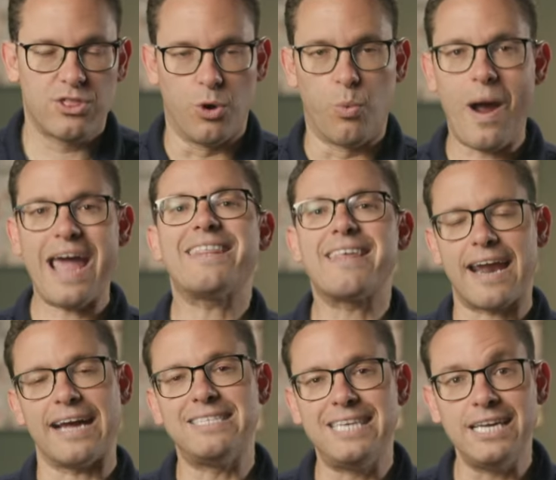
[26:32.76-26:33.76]
The way that
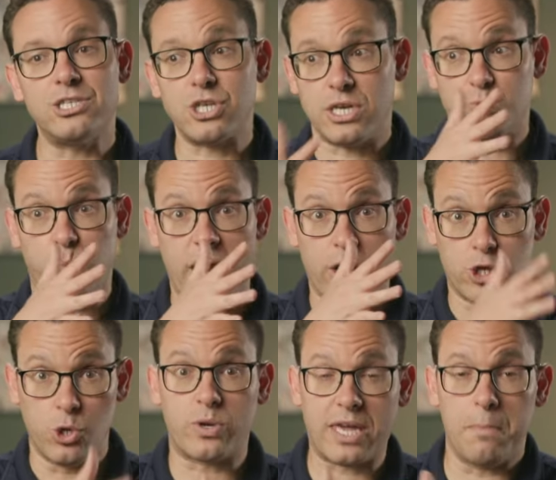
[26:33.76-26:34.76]
I teach is where
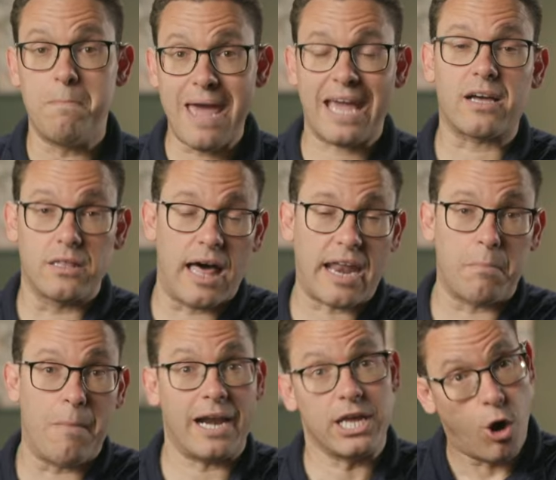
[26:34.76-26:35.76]
you can make a lot
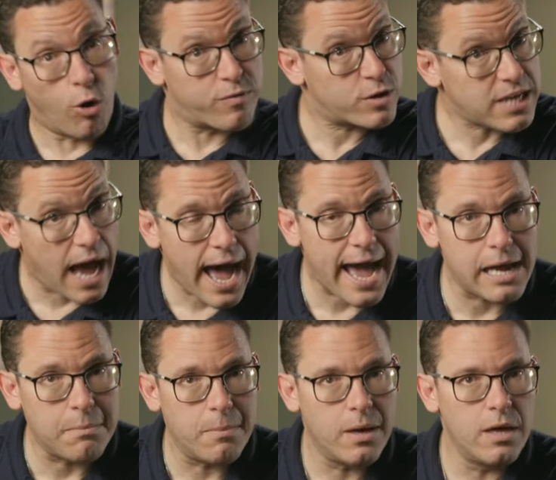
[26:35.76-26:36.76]
of money over
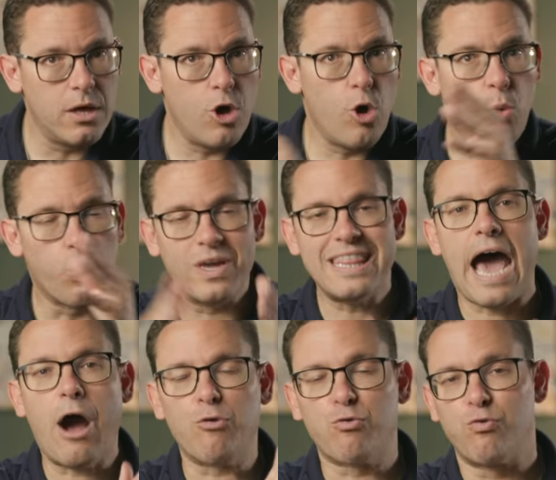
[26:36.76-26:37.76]
time
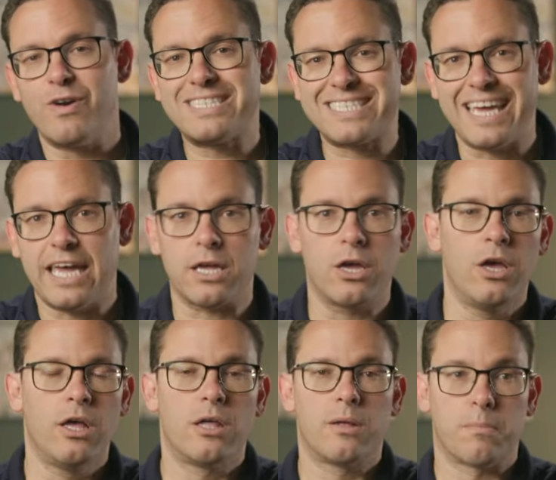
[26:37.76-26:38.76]
without risking
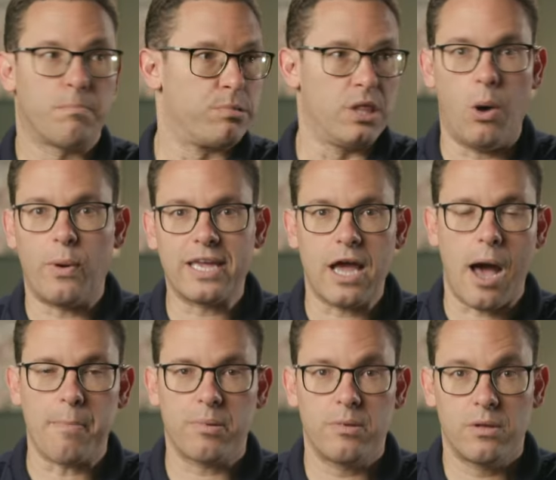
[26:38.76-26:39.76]
blowing
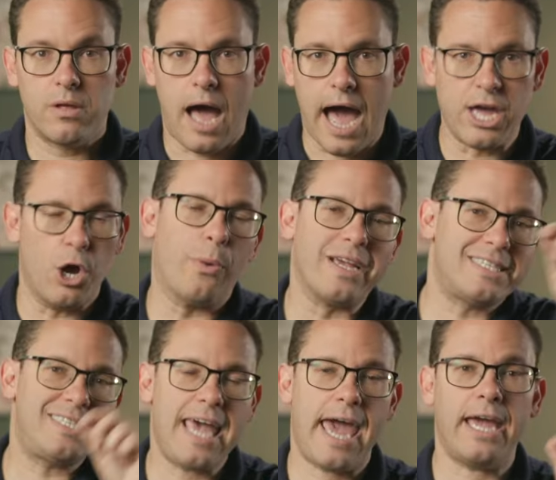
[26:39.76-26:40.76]
up. I
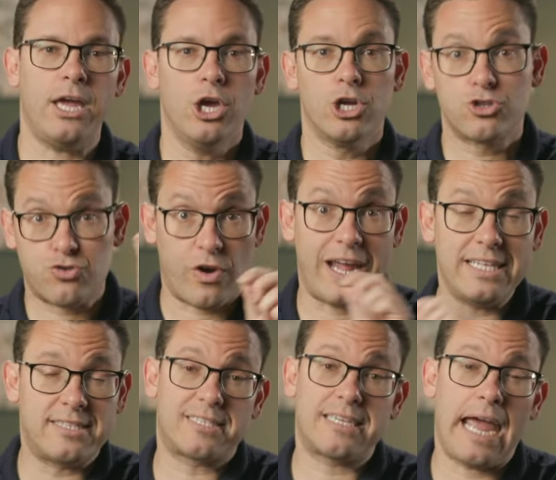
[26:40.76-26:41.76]
always say,
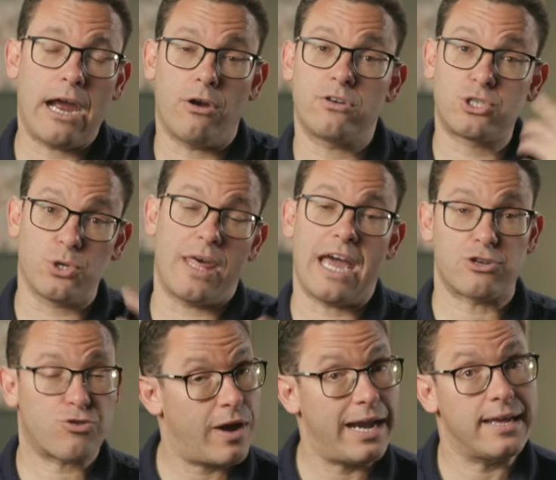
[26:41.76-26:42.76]
trade scared so that
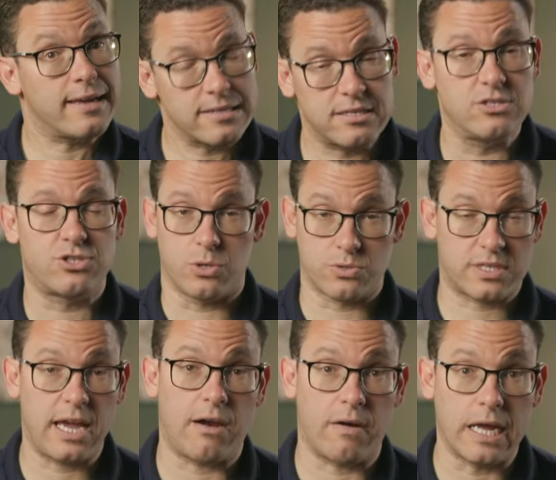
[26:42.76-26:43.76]
trading isn't so
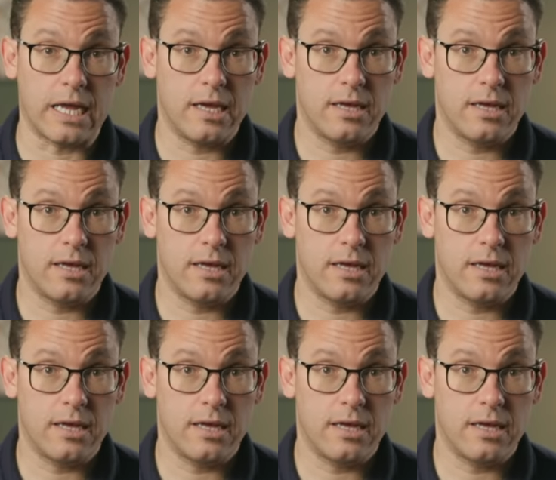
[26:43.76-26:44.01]
scary.